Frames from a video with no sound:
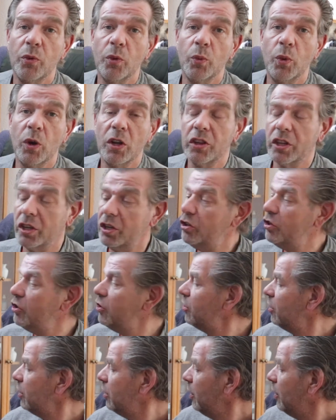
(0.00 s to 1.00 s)
wattage,
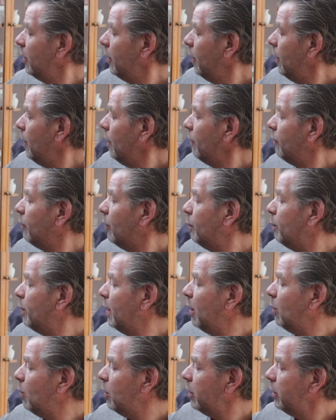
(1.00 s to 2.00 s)
for
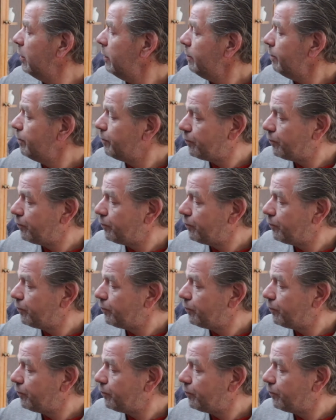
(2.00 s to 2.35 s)
power.